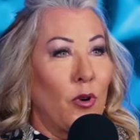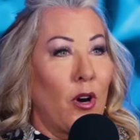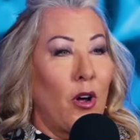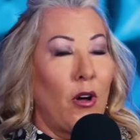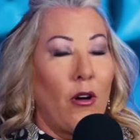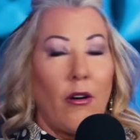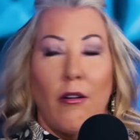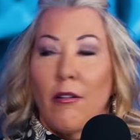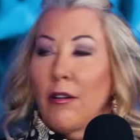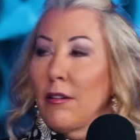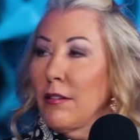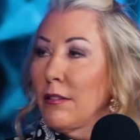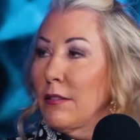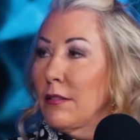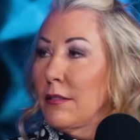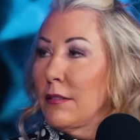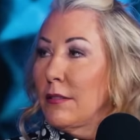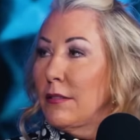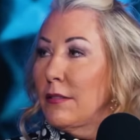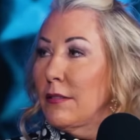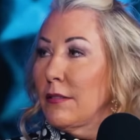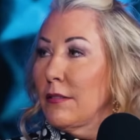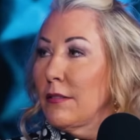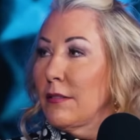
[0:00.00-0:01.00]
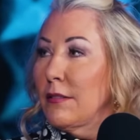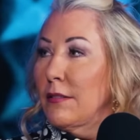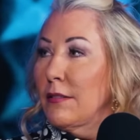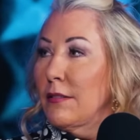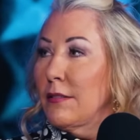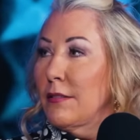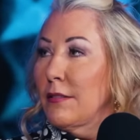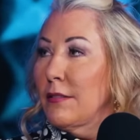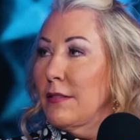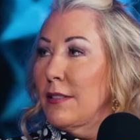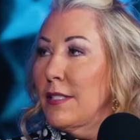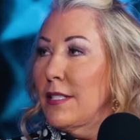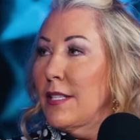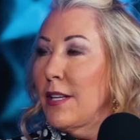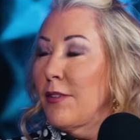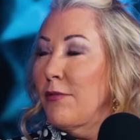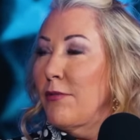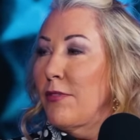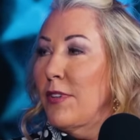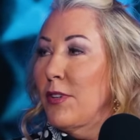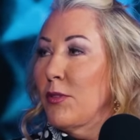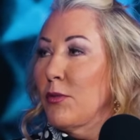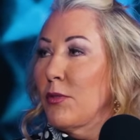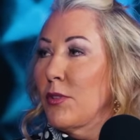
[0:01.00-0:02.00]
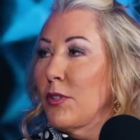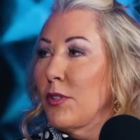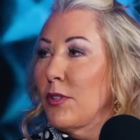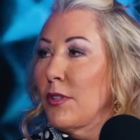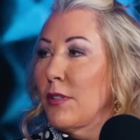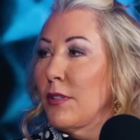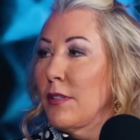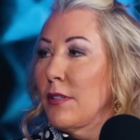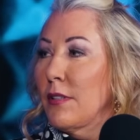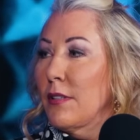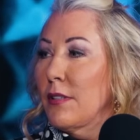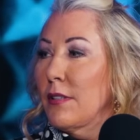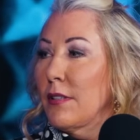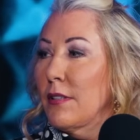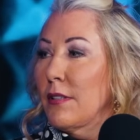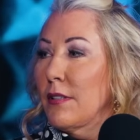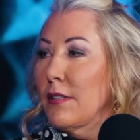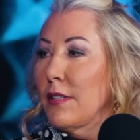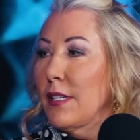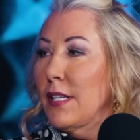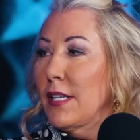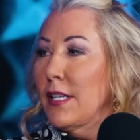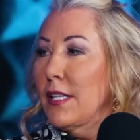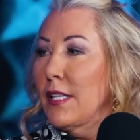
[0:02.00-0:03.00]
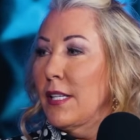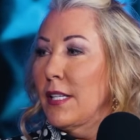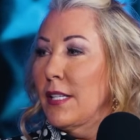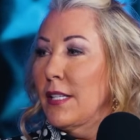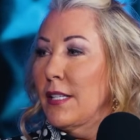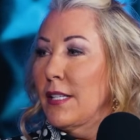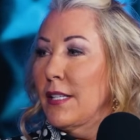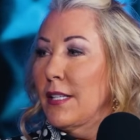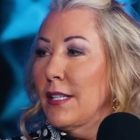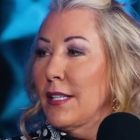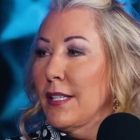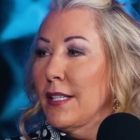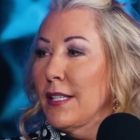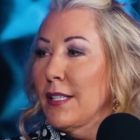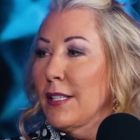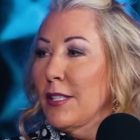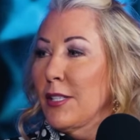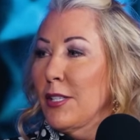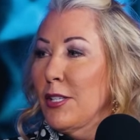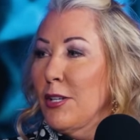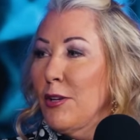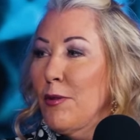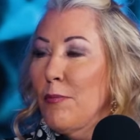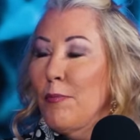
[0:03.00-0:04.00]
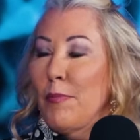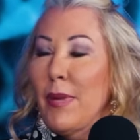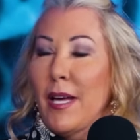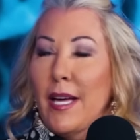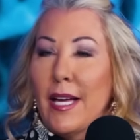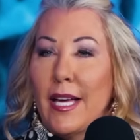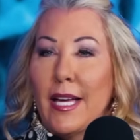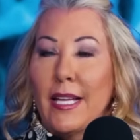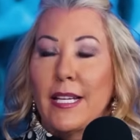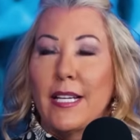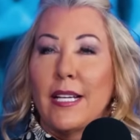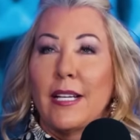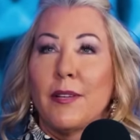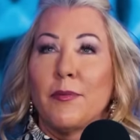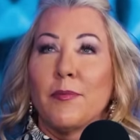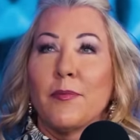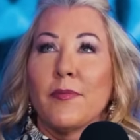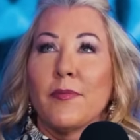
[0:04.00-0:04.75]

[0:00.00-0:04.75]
raw. Mm -hmm. It's unfiltered isn't it? Yep. But